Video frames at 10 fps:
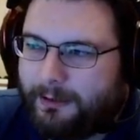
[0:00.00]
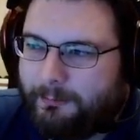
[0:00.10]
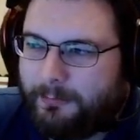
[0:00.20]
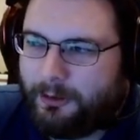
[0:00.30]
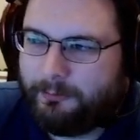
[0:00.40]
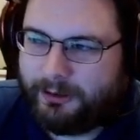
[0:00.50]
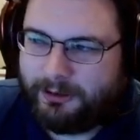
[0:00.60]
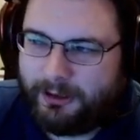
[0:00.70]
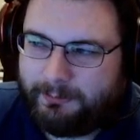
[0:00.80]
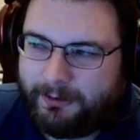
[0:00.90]
Pyramid
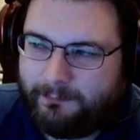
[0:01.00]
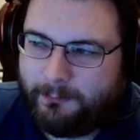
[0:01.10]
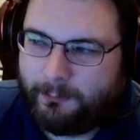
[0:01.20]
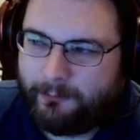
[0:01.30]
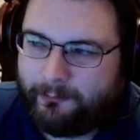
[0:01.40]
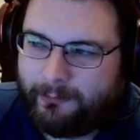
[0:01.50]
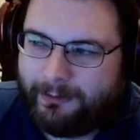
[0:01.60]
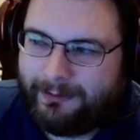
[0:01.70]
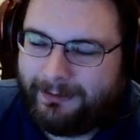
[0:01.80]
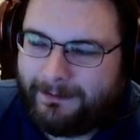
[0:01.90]
shaped D4s.
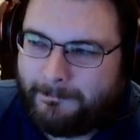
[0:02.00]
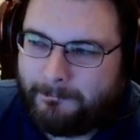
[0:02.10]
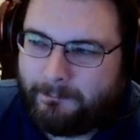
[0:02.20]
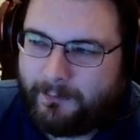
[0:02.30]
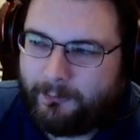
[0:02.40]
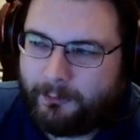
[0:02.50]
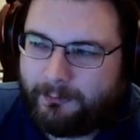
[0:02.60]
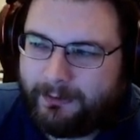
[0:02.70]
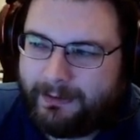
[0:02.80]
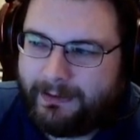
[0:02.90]
So
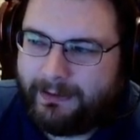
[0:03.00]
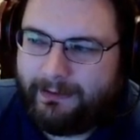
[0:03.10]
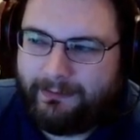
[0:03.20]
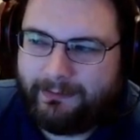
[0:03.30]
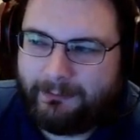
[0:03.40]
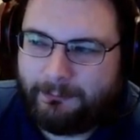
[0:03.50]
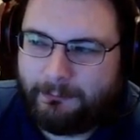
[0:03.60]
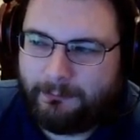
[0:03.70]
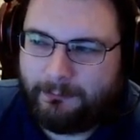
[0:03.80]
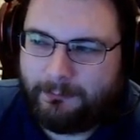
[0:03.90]
this
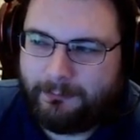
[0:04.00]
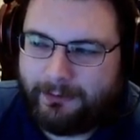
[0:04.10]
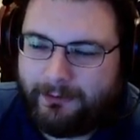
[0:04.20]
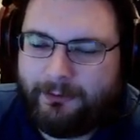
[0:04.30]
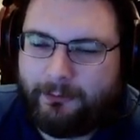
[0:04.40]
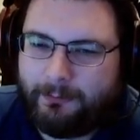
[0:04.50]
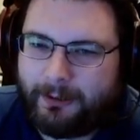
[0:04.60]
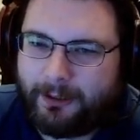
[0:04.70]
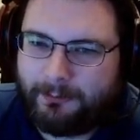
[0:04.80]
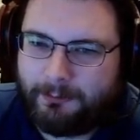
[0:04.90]
this used to
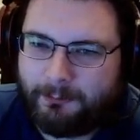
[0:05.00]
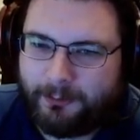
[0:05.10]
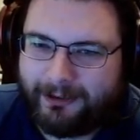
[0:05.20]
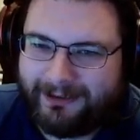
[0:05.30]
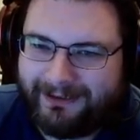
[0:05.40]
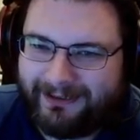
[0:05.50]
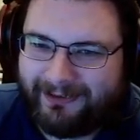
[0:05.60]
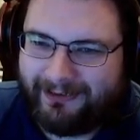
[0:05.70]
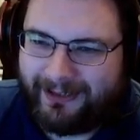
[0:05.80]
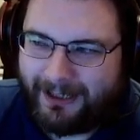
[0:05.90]
bother me more than it
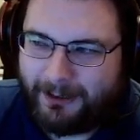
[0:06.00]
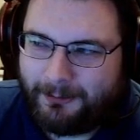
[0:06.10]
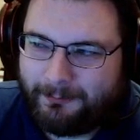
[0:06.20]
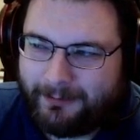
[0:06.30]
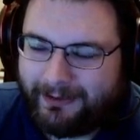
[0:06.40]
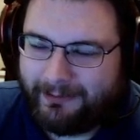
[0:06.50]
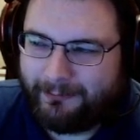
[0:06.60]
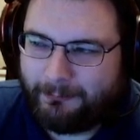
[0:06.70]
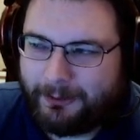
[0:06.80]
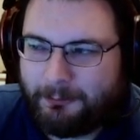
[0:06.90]
does now because
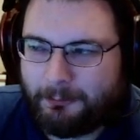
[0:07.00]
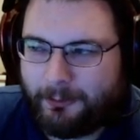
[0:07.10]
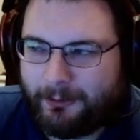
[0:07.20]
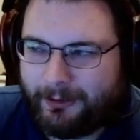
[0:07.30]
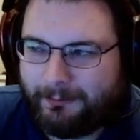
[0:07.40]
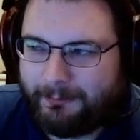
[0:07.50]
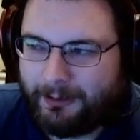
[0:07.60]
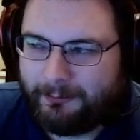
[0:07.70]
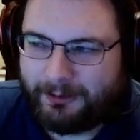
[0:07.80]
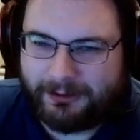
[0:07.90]
when you roll a
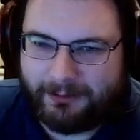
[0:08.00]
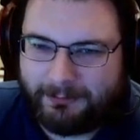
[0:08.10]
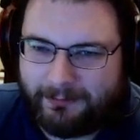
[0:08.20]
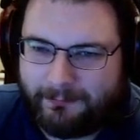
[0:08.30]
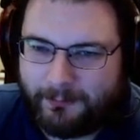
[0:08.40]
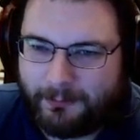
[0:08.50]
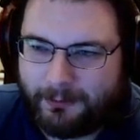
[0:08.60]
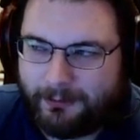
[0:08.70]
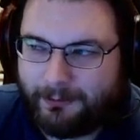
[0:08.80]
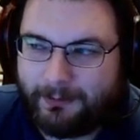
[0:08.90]
pyramid shaped D4,
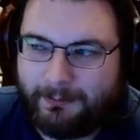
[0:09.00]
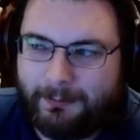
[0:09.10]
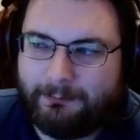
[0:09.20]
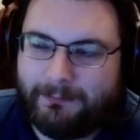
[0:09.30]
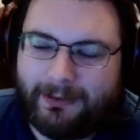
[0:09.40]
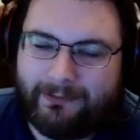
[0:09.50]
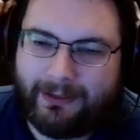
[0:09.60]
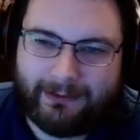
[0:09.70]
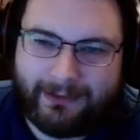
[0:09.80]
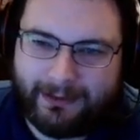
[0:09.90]
or it's
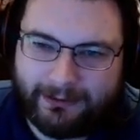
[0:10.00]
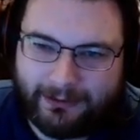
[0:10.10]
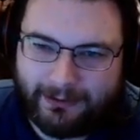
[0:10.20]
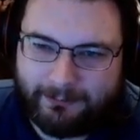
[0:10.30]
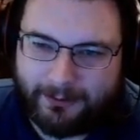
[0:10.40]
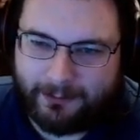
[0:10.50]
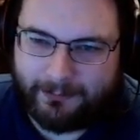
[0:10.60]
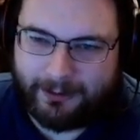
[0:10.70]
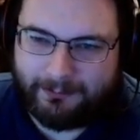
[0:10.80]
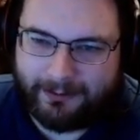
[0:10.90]
not technically a
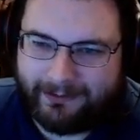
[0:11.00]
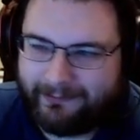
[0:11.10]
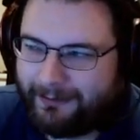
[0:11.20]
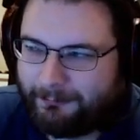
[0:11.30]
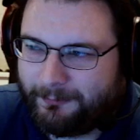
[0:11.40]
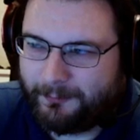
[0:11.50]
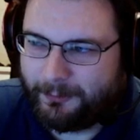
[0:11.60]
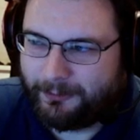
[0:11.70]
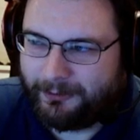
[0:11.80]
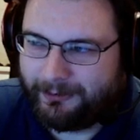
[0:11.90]
pyramid, but that's how I'm
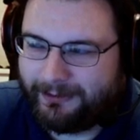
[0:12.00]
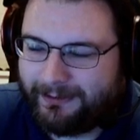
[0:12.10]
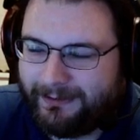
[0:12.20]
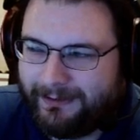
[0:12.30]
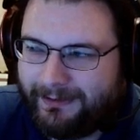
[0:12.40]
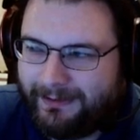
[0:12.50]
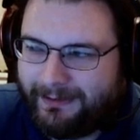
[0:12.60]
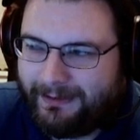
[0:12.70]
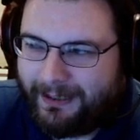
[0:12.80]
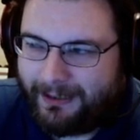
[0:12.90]
referring to it,
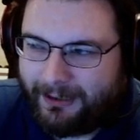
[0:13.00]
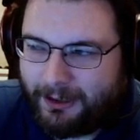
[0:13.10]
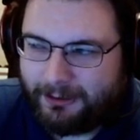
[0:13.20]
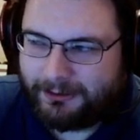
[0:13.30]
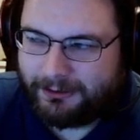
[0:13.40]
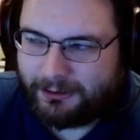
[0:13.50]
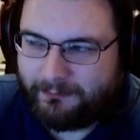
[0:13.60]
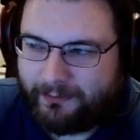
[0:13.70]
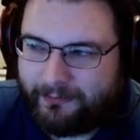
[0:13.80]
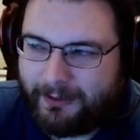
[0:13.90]
on a hard
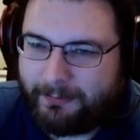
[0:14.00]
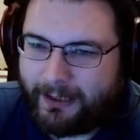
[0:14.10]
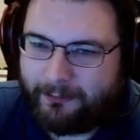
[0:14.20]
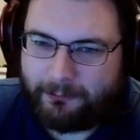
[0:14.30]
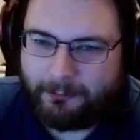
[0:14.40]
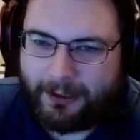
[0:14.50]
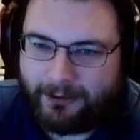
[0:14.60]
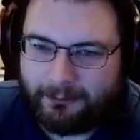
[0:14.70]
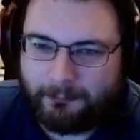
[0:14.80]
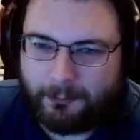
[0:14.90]
surface, they bounce
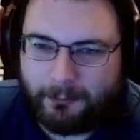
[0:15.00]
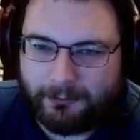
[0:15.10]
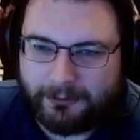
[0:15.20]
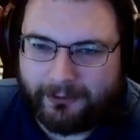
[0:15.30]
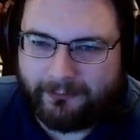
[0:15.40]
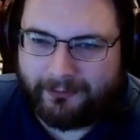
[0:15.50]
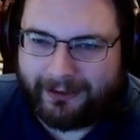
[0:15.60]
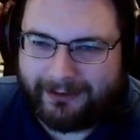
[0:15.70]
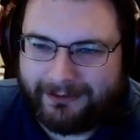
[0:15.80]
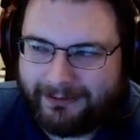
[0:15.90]
around and roll just fine.